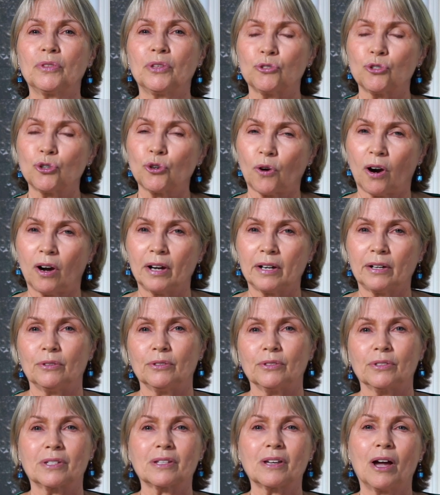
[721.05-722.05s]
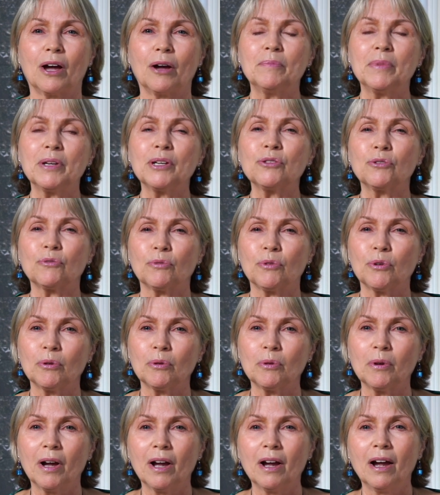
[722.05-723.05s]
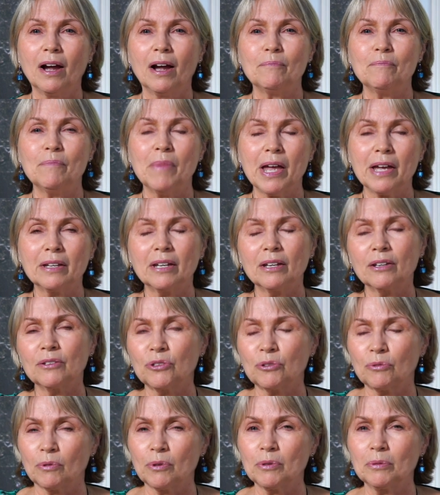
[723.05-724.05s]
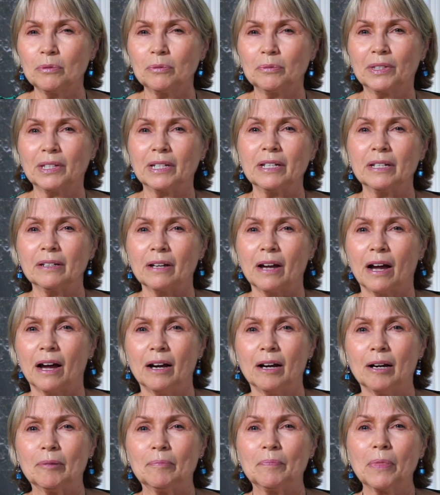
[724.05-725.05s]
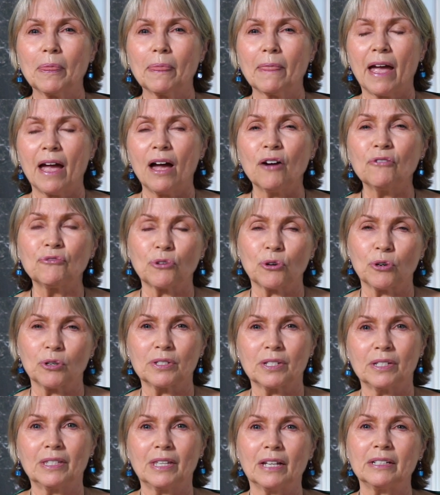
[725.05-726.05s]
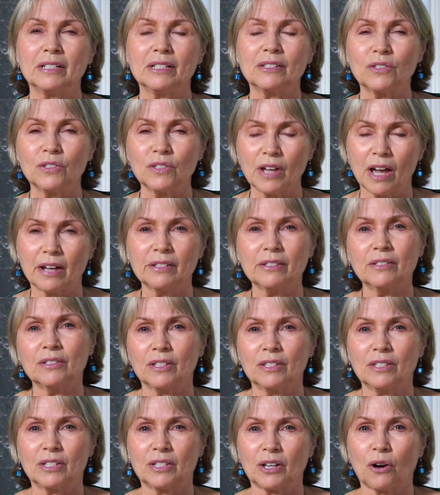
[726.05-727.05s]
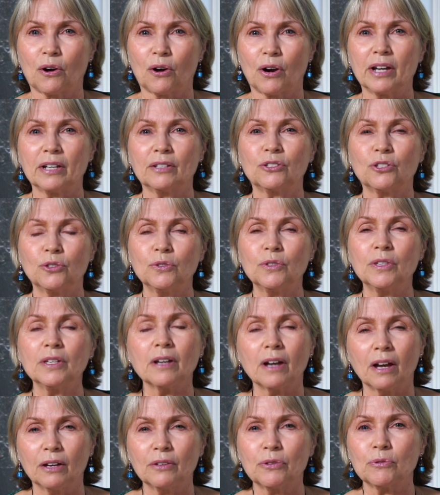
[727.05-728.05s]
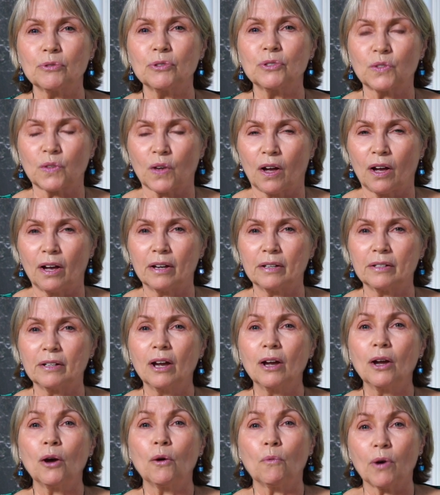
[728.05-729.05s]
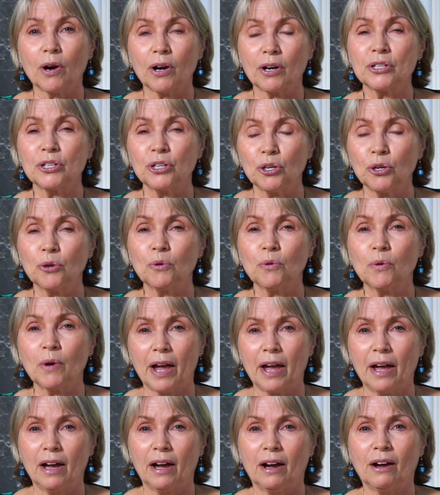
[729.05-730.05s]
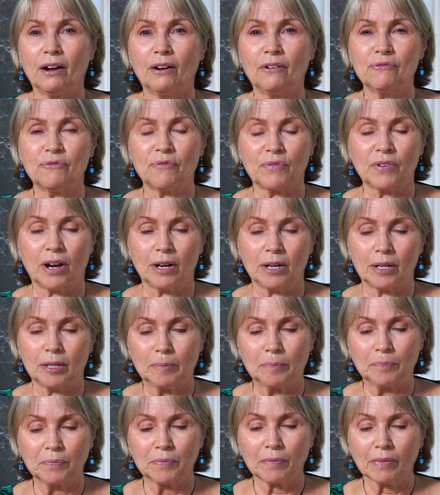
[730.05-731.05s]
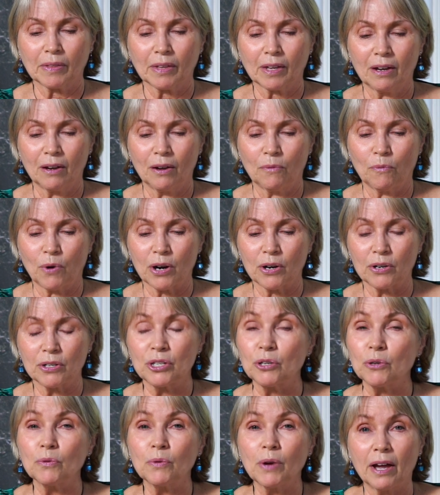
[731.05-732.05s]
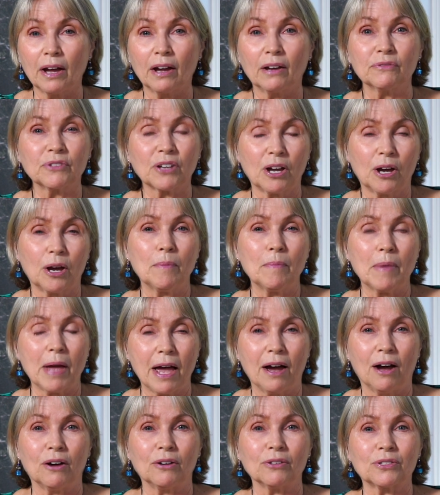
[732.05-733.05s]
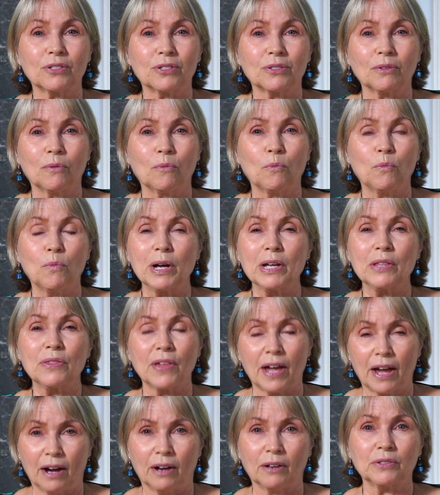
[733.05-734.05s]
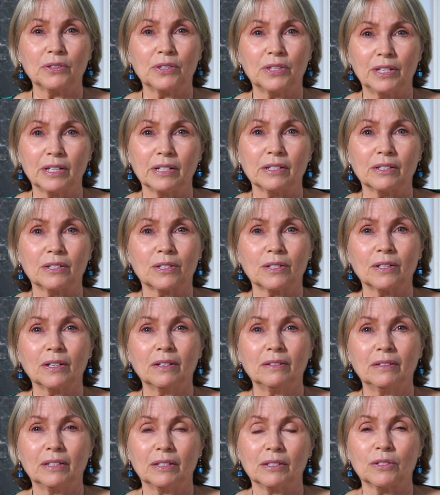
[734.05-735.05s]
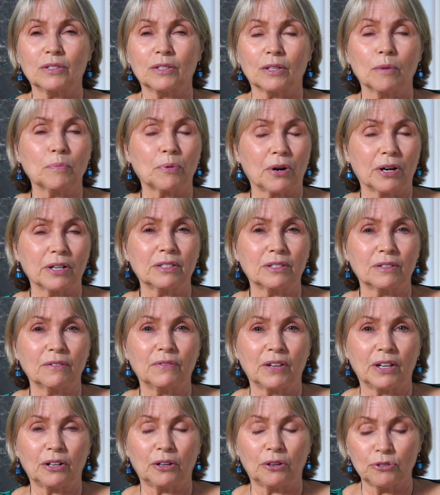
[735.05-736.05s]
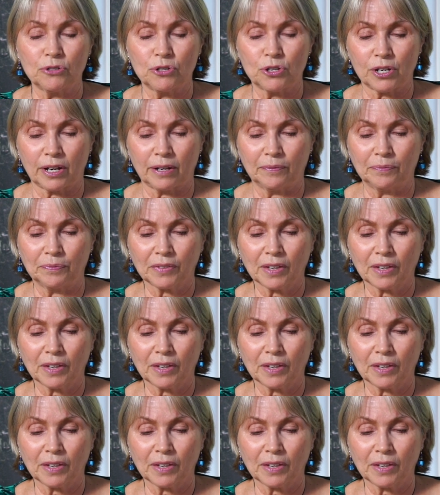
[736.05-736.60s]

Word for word: the trials, coming through, making through the um, effort that is necessary to the other side, where you have um, where you have come out without this this oppressive energy.